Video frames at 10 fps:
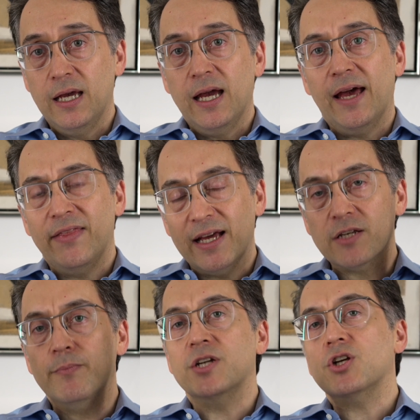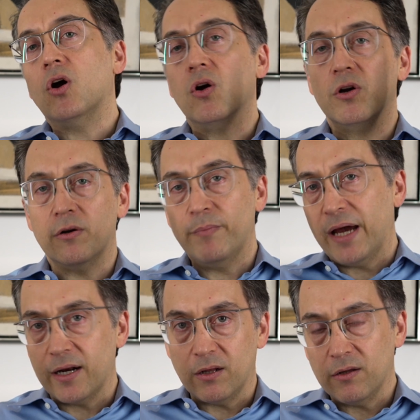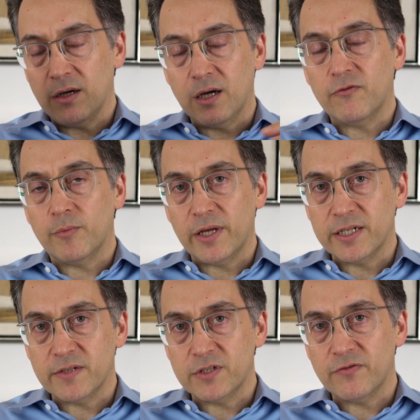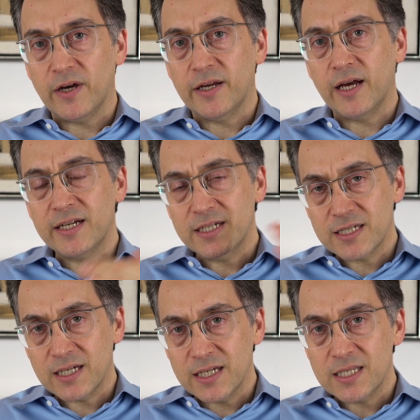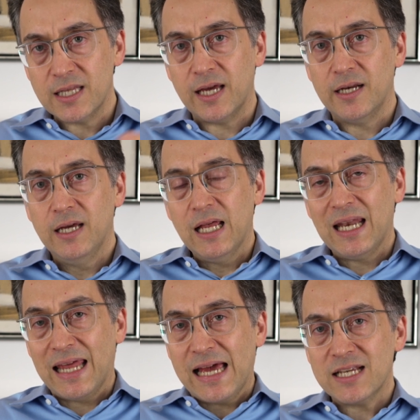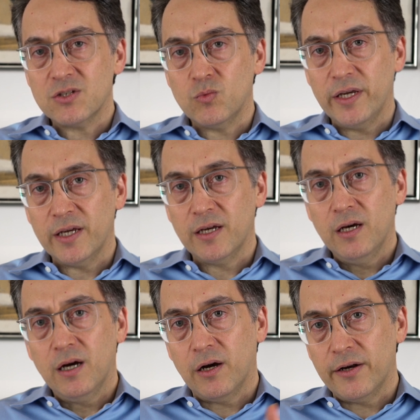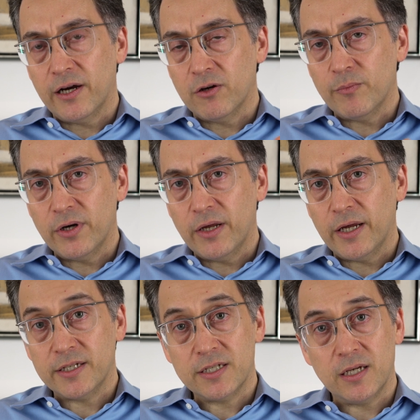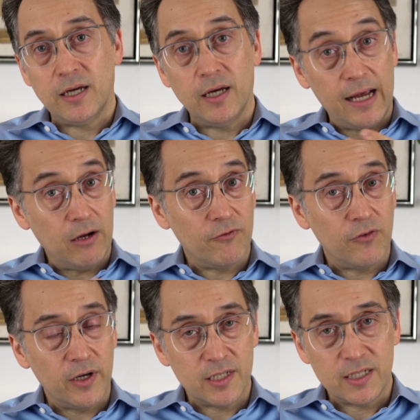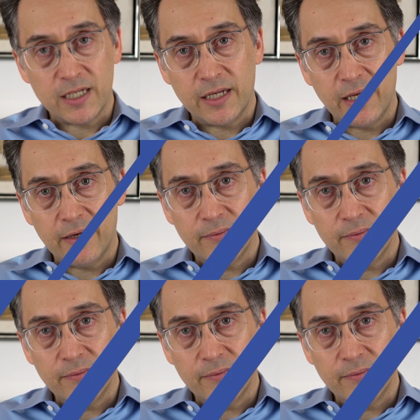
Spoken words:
And that's a much harder battle for plaintiffs to fight. I discussed that last week on Aaron Burnett's Out Front at CNN.